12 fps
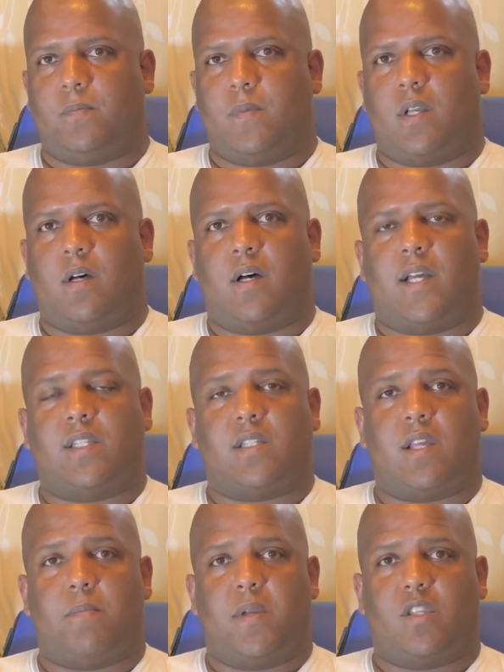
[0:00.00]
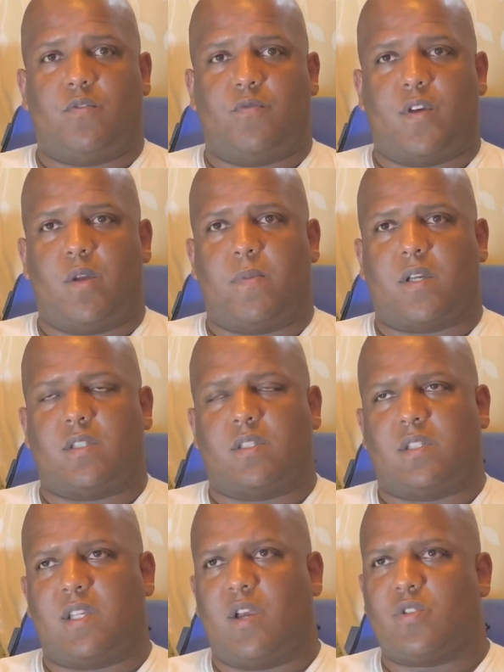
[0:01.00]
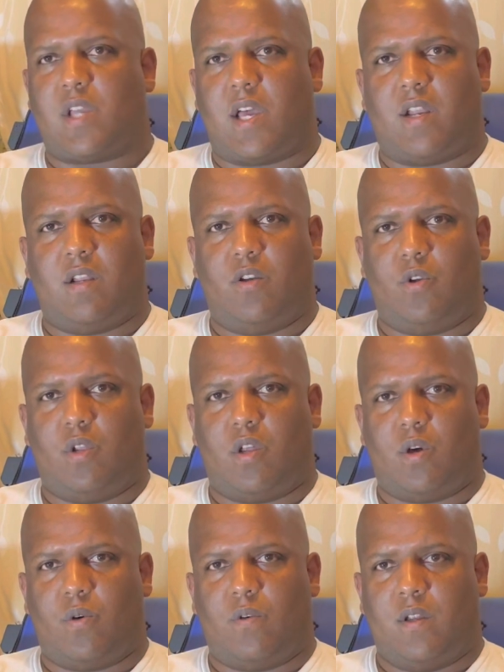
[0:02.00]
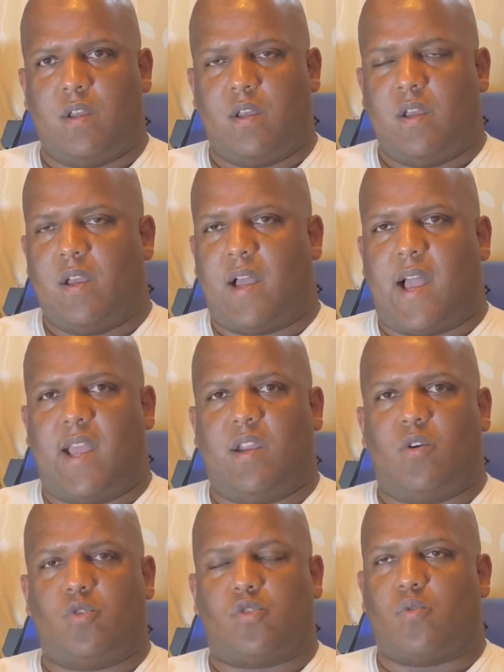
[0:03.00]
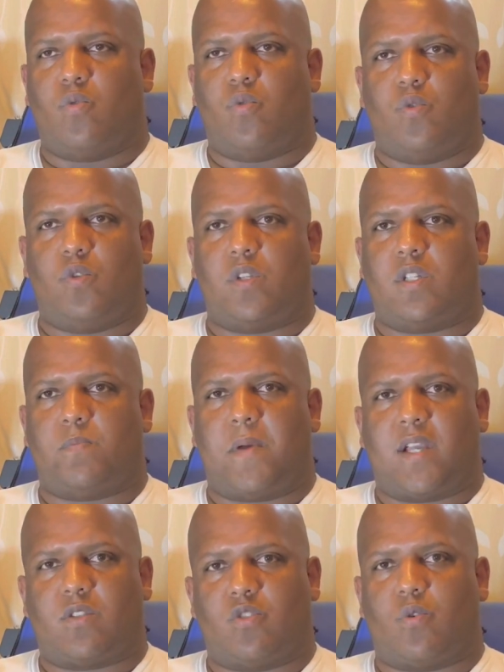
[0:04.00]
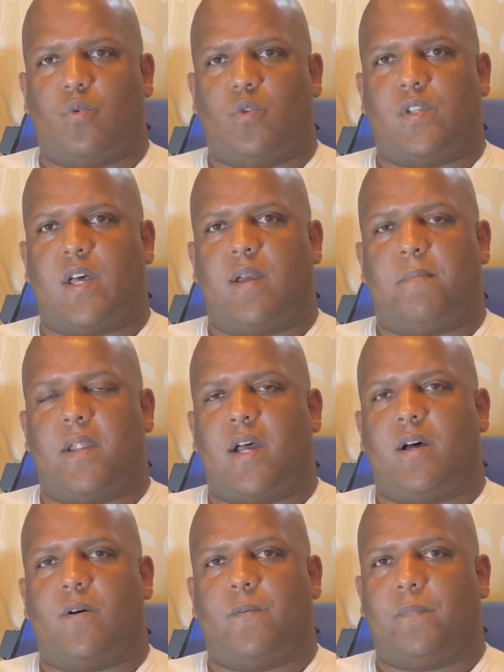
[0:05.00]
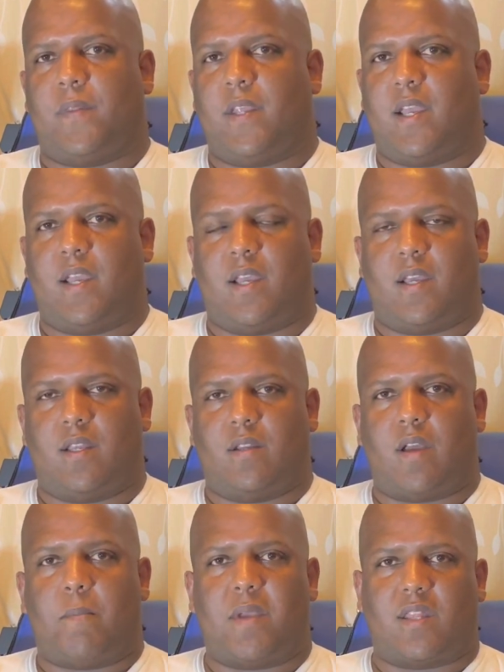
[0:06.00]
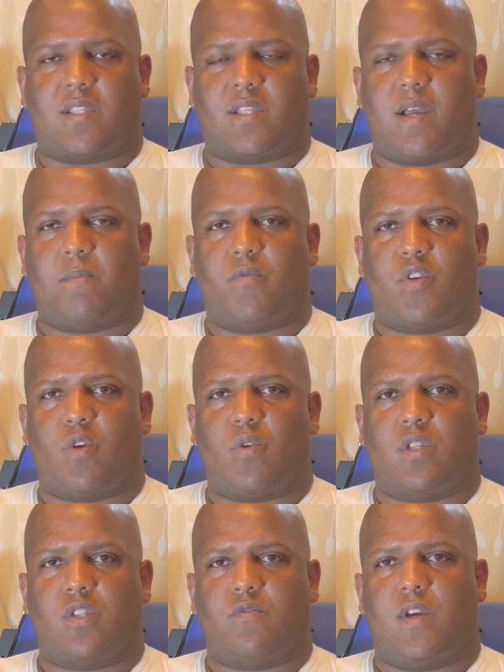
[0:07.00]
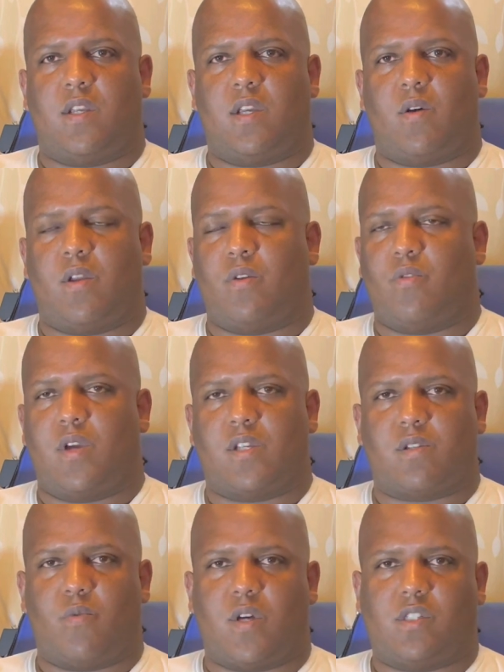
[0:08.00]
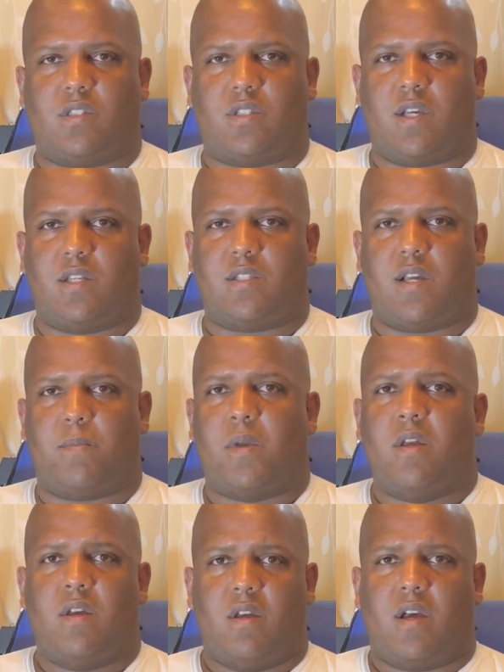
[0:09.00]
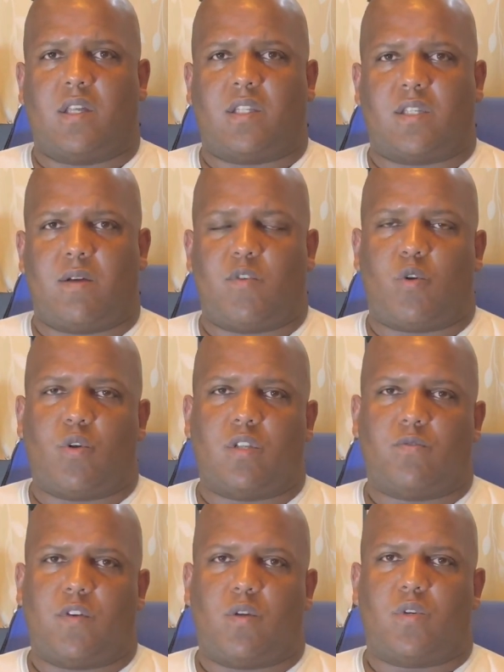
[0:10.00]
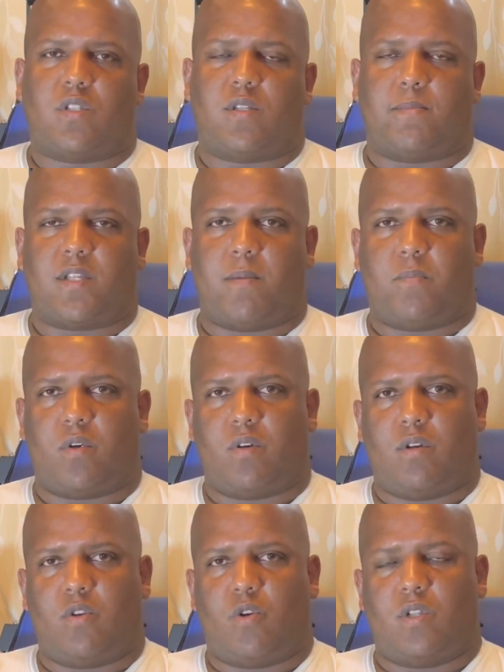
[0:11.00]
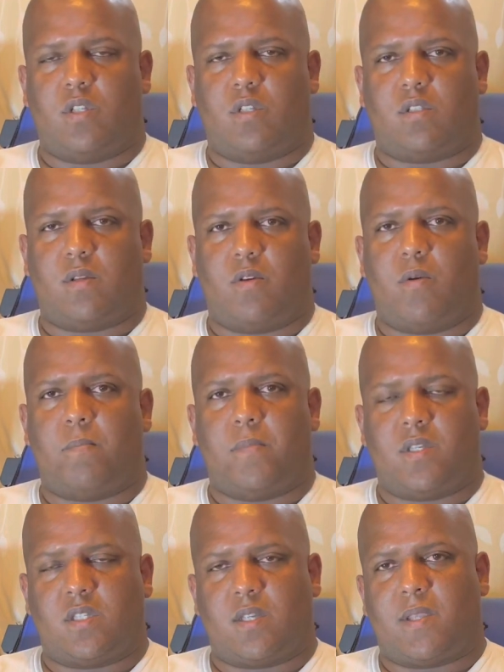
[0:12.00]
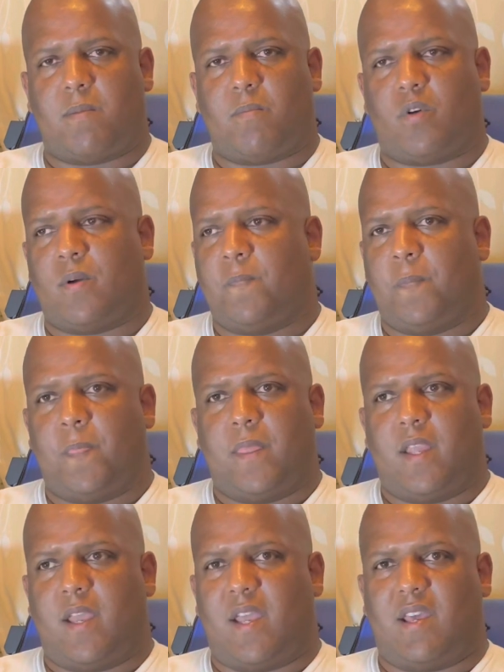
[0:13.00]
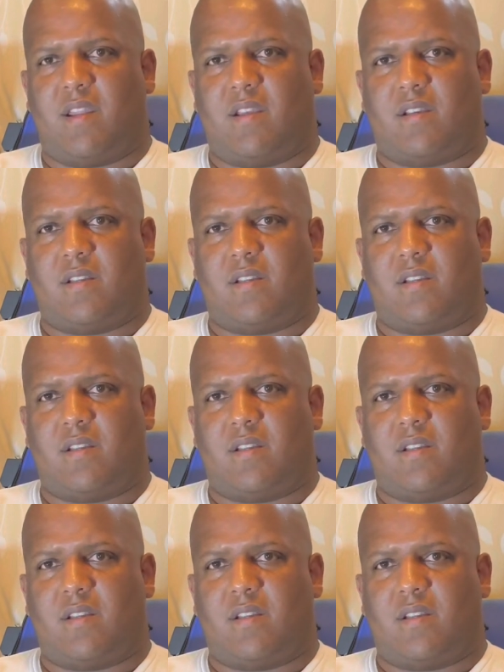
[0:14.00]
I decided to make this video because sales got a little low. I know school is back to school time now, and I mean at the time of recording this video, I know you guys can watch this anytime. At the time of recording this video, we're in September and early or mid-September, and